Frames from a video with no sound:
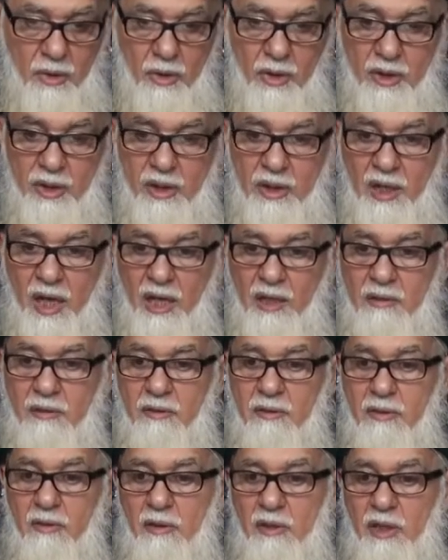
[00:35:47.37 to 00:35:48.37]
or
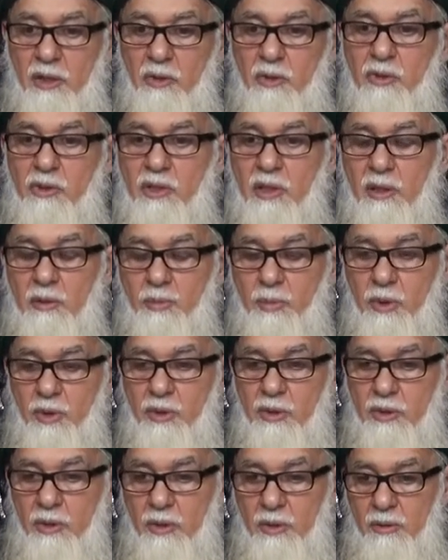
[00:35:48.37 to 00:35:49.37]
great innocent
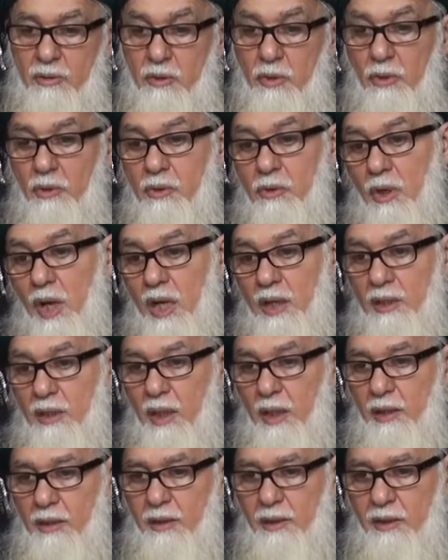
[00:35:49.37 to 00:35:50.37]
person. No, you are
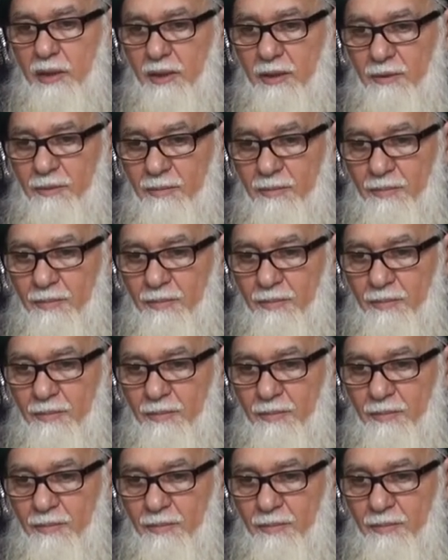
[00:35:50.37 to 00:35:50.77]
not.